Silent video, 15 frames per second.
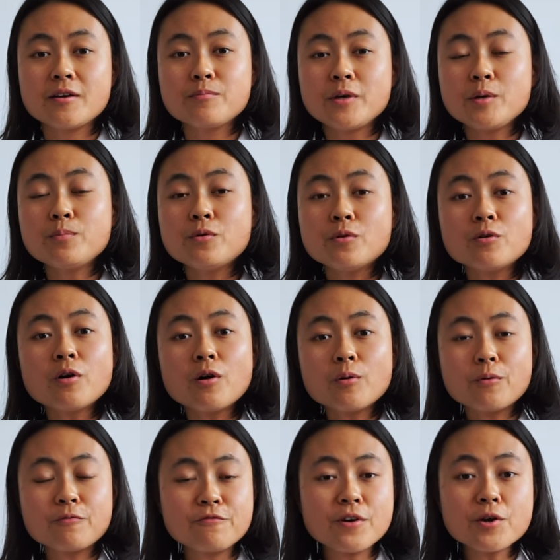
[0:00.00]

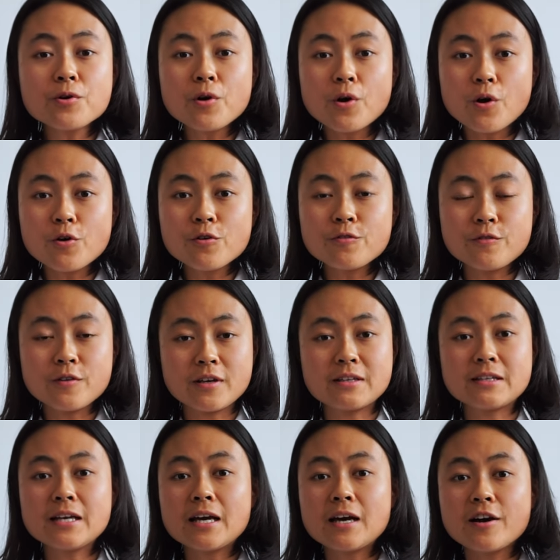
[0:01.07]
people very
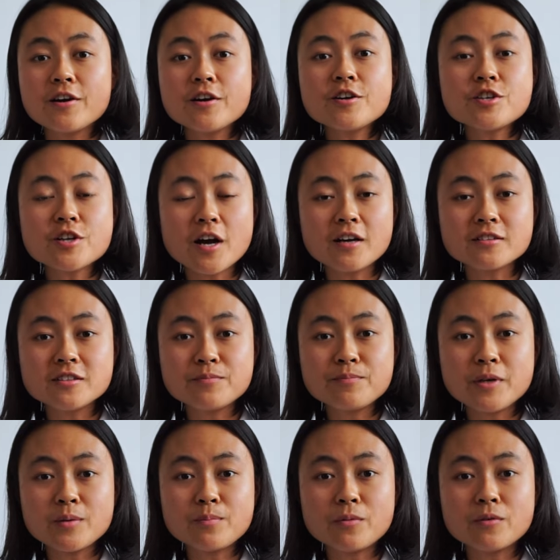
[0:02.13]
often urge other
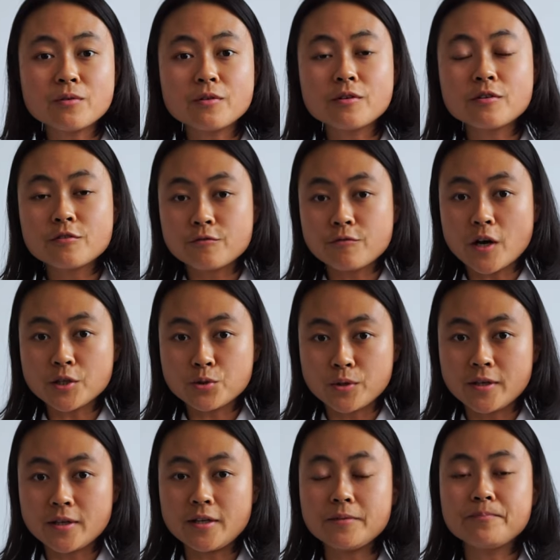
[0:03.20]
people fart
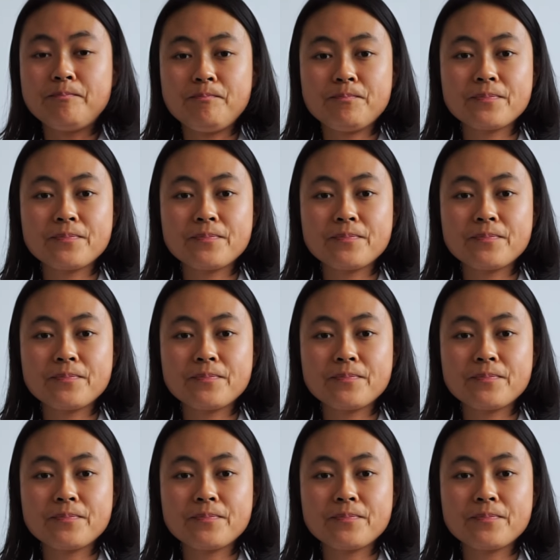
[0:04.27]
quickly.